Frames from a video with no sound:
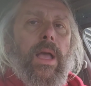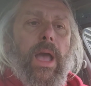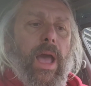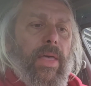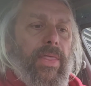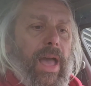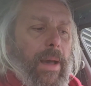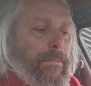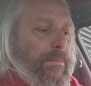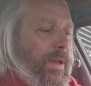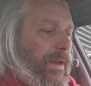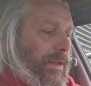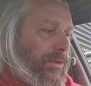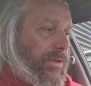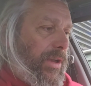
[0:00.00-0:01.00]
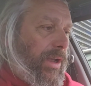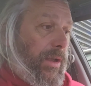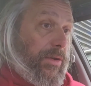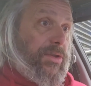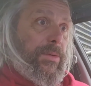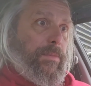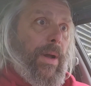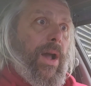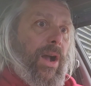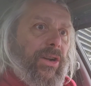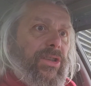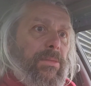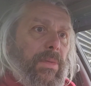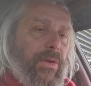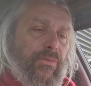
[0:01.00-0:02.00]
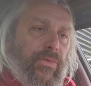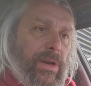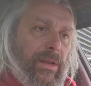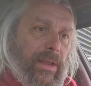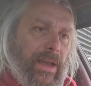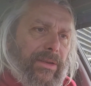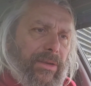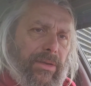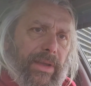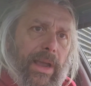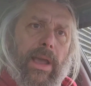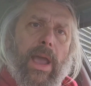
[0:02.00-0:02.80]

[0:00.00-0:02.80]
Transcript: and that might spark some of the relays and think,